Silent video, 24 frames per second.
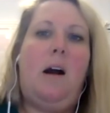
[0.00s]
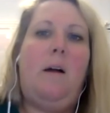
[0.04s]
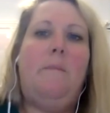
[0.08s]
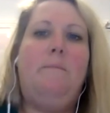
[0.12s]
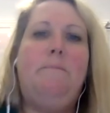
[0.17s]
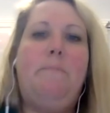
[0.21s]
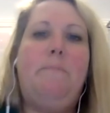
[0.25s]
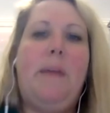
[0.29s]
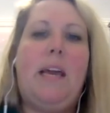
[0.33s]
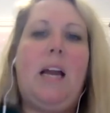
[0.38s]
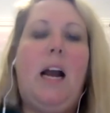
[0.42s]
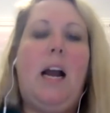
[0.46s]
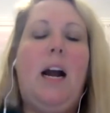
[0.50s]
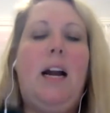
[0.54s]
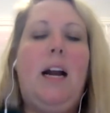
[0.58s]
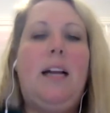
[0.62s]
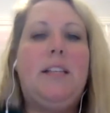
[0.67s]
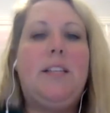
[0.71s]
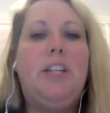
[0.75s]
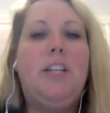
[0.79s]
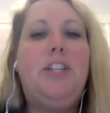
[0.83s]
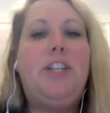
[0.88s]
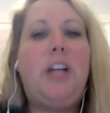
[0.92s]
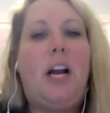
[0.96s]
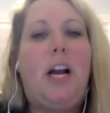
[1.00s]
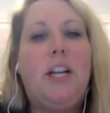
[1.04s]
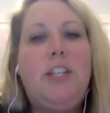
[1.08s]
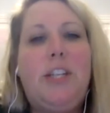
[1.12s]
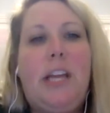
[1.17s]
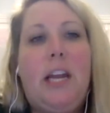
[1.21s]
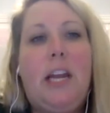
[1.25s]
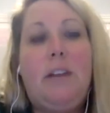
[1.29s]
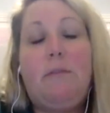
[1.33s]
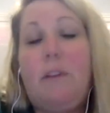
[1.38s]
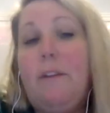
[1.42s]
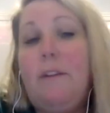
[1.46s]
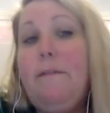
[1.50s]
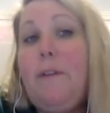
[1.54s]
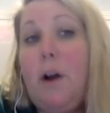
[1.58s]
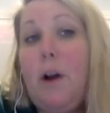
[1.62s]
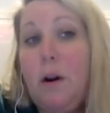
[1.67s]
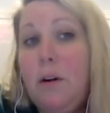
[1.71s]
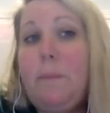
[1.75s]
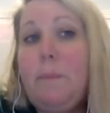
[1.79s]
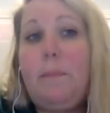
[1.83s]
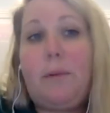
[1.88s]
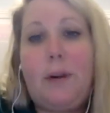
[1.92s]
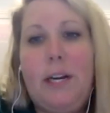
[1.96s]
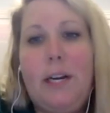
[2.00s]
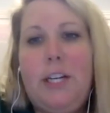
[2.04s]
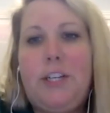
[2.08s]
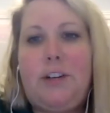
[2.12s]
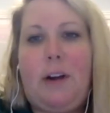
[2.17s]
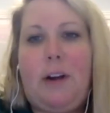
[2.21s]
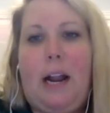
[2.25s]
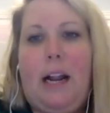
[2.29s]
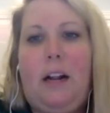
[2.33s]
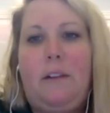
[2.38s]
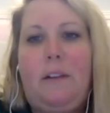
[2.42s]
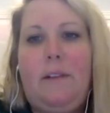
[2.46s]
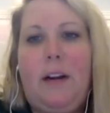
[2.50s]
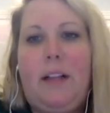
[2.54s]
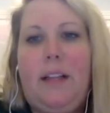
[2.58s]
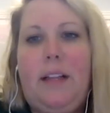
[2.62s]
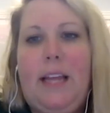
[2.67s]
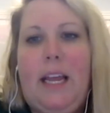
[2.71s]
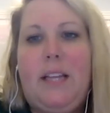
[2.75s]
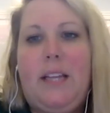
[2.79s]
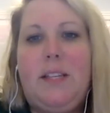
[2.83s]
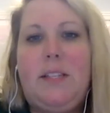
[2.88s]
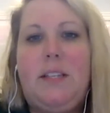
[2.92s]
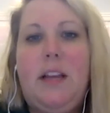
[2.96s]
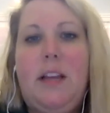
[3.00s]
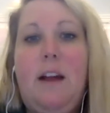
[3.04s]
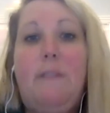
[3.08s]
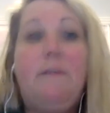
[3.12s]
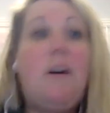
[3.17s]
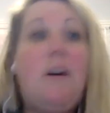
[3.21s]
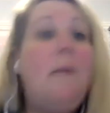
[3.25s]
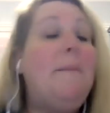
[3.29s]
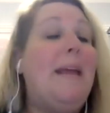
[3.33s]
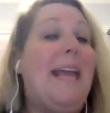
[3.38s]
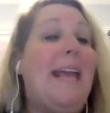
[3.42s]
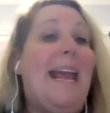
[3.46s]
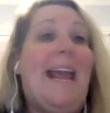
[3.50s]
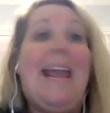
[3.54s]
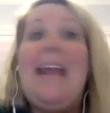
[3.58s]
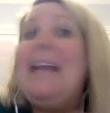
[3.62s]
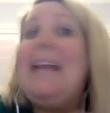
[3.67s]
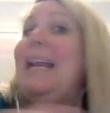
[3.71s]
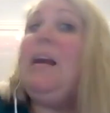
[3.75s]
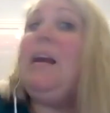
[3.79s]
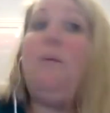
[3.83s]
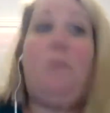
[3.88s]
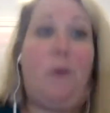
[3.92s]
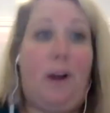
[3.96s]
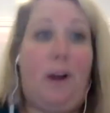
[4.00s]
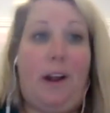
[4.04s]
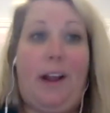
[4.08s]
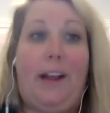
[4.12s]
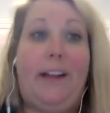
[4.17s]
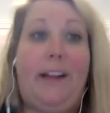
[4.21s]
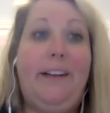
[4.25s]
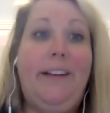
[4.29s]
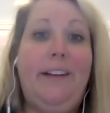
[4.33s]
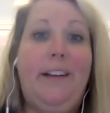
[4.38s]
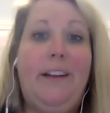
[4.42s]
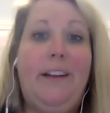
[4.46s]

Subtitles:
Because a judge can revoke pretrial release from anyone